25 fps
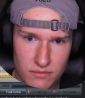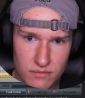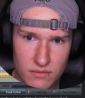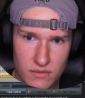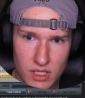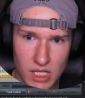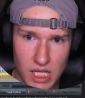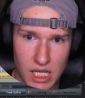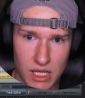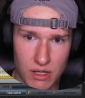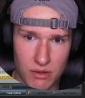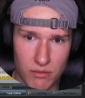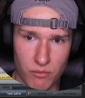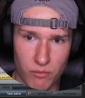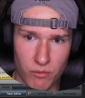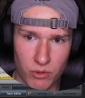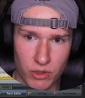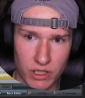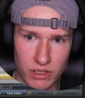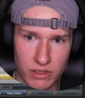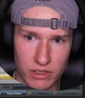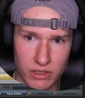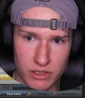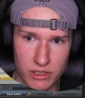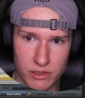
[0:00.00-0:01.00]
And we're
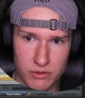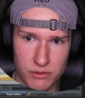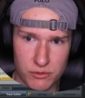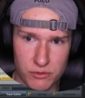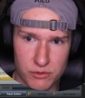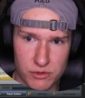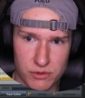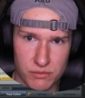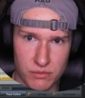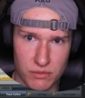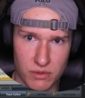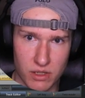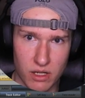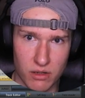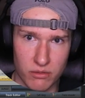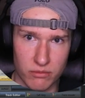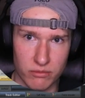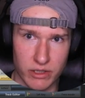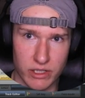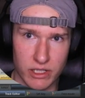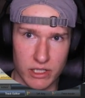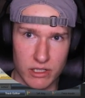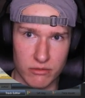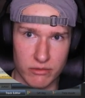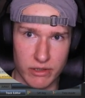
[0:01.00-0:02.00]
going to need to do some
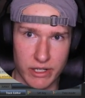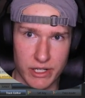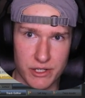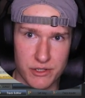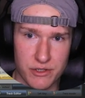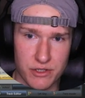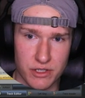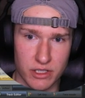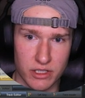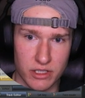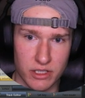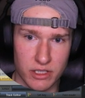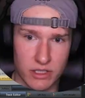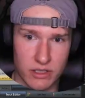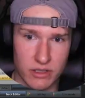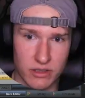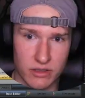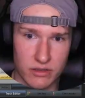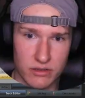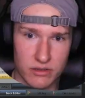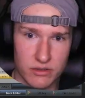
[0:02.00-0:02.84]
rearranging in here.